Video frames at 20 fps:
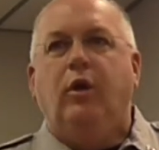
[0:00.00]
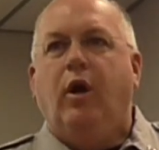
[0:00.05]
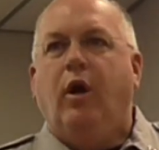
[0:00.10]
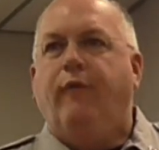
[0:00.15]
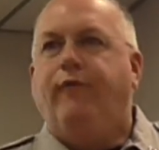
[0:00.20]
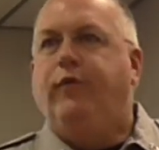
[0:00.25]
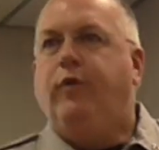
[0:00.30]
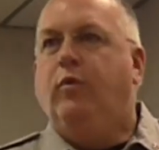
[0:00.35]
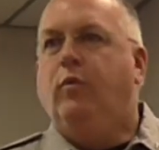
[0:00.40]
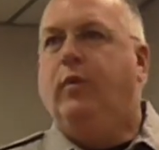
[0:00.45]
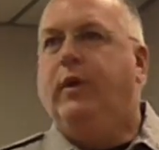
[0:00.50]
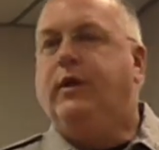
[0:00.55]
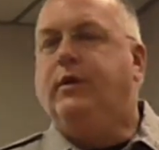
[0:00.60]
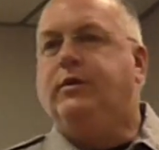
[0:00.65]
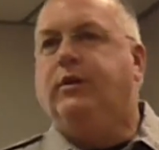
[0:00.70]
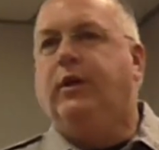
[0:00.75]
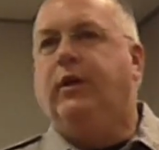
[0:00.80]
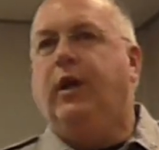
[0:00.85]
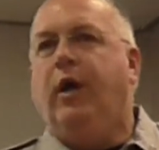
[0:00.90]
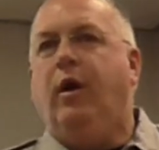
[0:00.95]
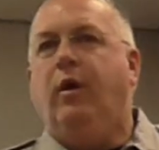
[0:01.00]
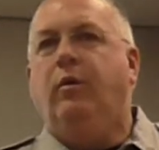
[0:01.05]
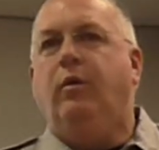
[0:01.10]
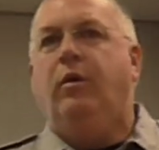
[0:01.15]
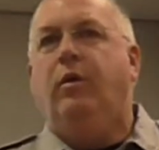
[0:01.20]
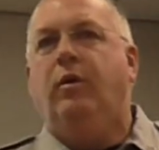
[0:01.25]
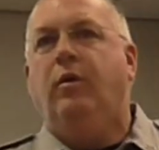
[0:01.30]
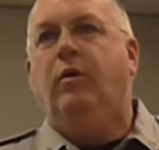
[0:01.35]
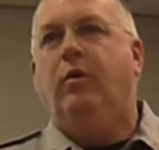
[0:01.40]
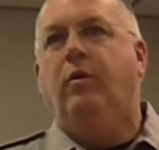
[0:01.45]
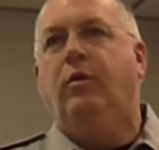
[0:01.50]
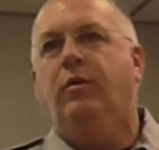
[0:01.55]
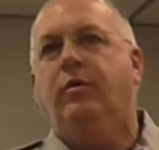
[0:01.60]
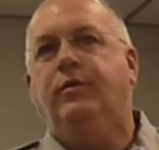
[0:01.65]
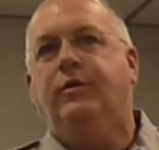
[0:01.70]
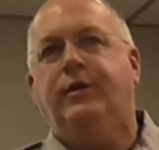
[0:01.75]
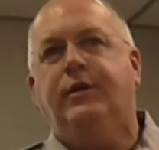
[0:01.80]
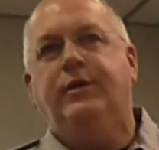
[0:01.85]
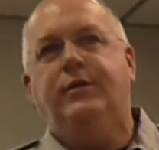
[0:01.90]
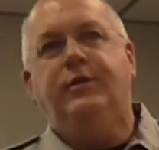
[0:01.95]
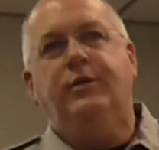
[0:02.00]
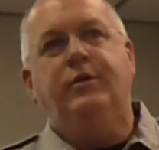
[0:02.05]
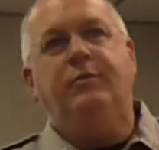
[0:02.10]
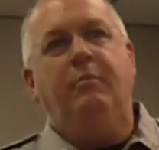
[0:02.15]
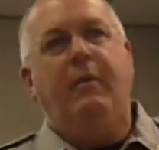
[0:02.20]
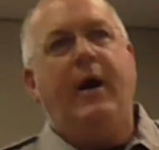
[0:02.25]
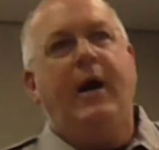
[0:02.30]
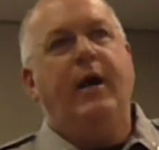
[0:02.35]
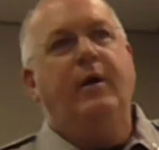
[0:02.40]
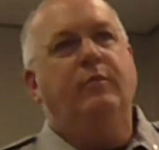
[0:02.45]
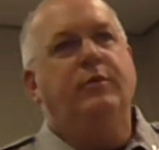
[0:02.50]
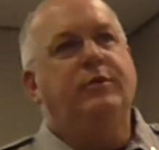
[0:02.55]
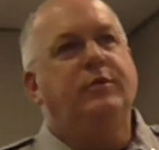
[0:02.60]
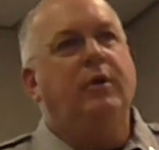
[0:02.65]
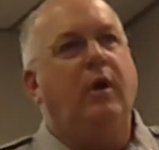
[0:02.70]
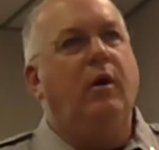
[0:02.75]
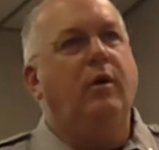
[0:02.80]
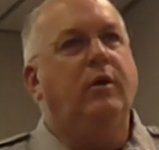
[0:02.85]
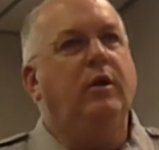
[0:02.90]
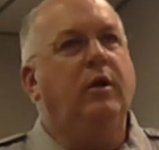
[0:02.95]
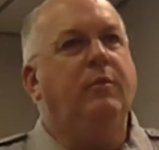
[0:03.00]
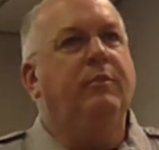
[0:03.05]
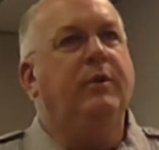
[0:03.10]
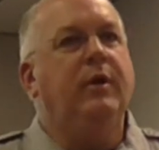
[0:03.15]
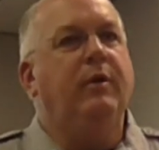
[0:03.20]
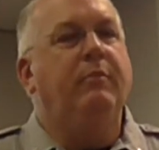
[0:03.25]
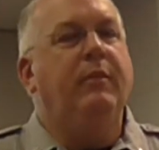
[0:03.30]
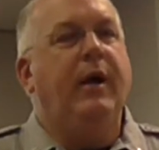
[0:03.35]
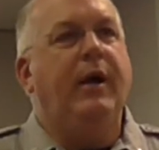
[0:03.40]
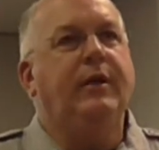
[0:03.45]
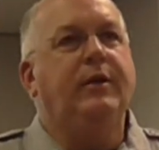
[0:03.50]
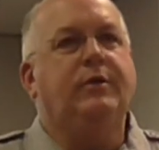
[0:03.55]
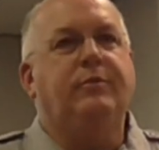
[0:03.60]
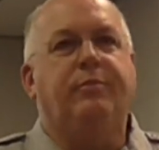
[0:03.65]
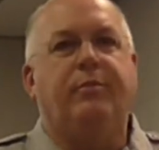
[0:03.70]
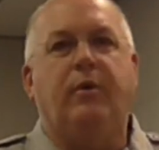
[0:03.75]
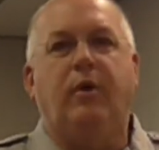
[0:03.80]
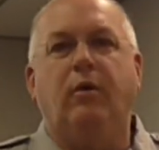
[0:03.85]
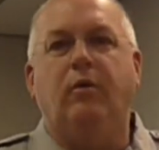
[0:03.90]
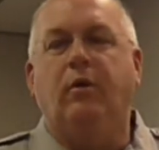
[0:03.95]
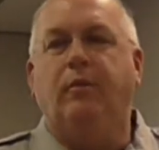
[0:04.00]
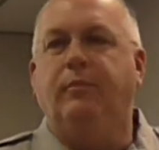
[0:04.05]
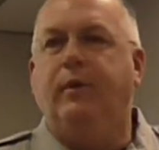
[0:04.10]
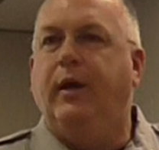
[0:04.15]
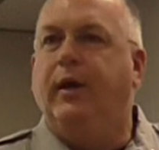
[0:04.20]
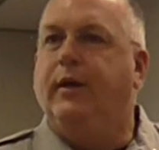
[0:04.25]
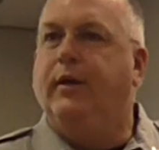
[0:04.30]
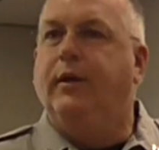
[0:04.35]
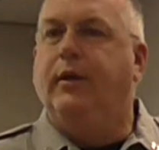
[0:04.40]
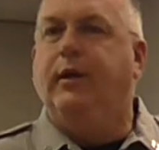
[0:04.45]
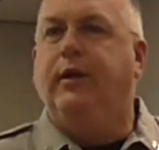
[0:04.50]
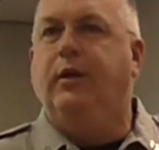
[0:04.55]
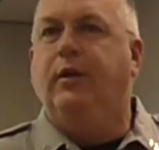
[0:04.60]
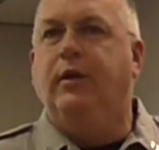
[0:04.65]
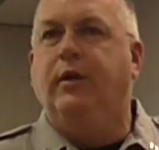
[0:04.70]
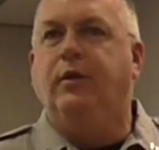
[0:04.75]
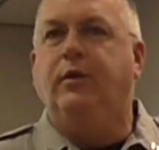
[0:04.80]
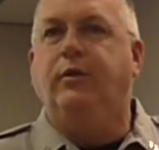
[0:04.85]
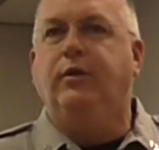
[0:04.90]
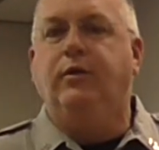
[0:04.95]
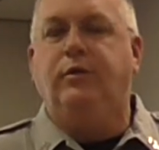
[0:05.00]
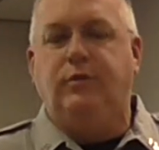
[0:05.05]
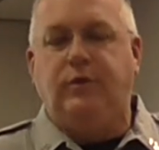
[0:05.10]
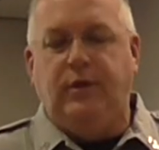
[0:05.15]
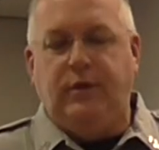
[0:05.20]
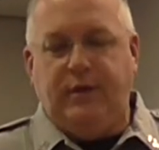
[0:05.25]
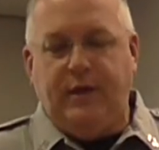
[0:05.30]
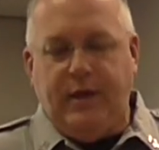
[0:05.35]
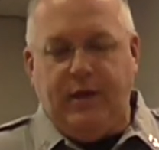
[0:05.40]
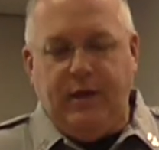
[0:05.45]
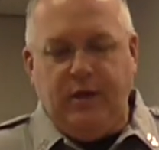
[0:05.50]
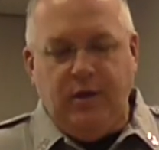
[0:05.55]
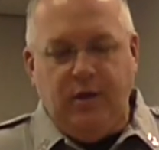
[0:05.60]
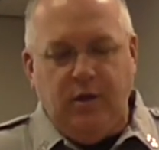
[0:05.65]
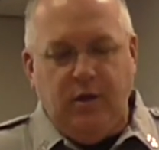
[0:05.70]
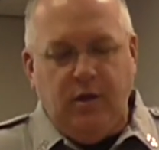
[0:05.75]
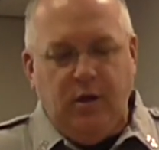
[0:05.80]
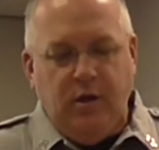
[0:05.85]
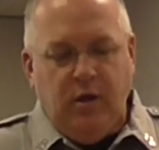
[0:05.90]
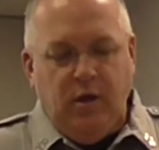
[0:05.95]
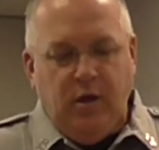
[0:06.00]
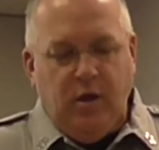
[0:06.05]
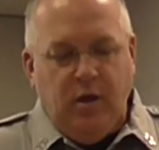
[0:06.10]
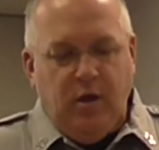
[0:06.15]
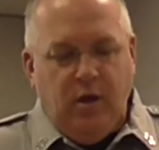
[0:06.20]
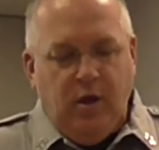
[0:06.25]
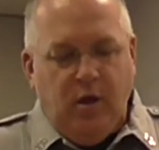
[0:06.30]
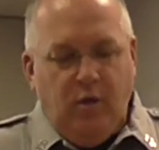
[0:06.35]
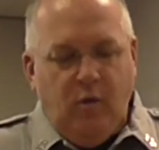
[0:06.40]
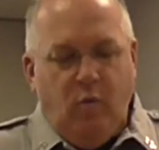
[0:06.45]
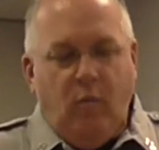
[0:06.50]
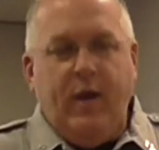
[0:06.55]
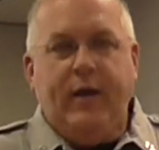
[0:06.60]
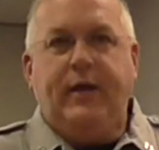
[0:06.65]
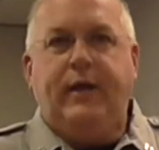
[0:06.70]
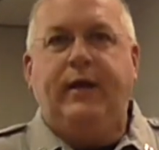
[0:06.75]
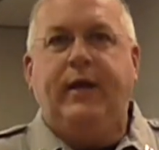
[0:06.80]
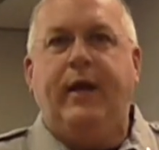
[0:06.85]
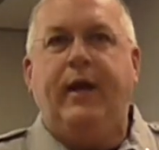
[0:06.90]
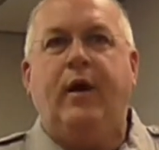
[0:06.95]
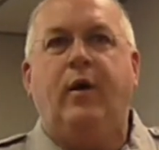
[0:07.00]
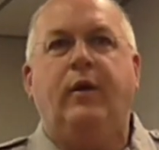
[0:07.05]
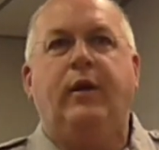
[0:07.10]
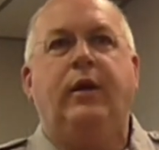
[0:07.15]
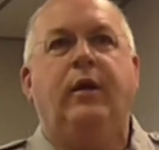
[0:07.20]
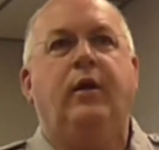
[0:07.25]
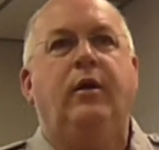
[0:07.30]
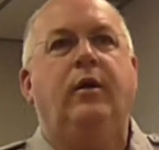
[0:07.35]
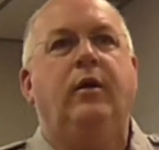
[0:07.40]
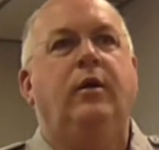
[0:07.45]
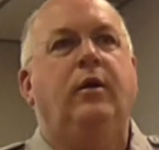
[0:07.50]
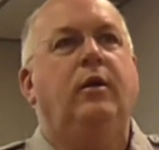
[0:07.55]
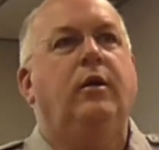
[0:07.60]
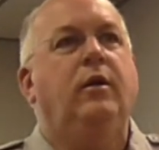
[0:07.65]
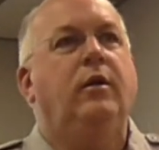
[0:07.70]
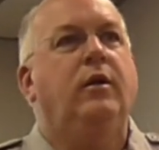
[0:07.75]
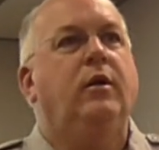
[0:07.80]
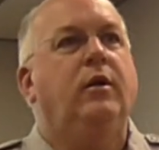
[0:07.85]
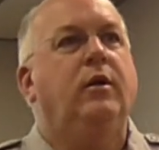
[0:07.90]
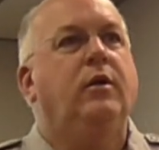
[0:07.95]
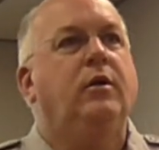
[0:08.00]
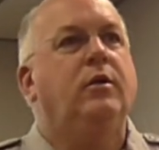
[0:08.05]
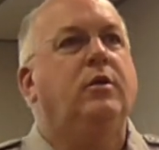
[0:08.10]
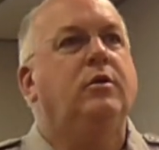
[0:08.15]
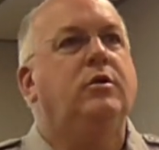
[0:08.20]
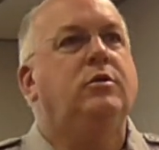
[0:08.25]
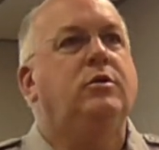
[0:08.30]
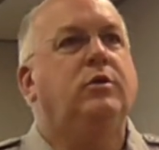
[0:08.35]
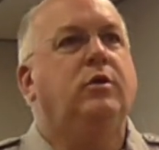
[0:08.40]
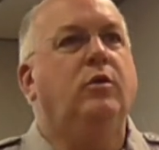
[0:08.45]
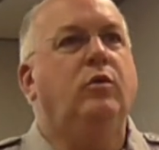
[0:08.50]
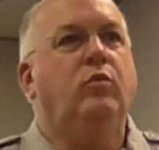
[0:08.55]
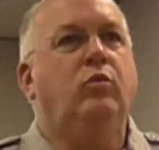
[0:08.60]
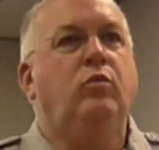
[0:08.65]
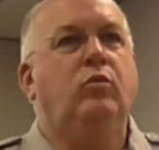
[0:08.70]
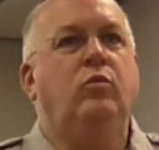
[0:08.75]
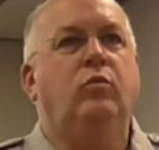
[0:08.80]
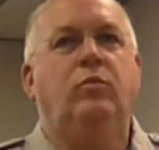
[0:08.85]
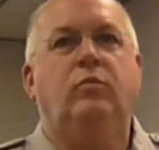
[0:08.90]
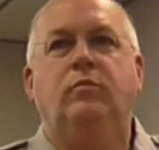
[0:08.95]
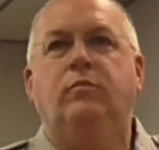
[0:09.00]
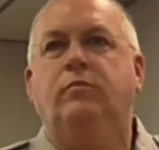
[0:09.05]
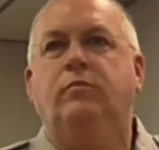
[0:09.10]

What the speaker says: a few weeks ago, just as Mike was talking to me about this program that he introduced today, Wake County school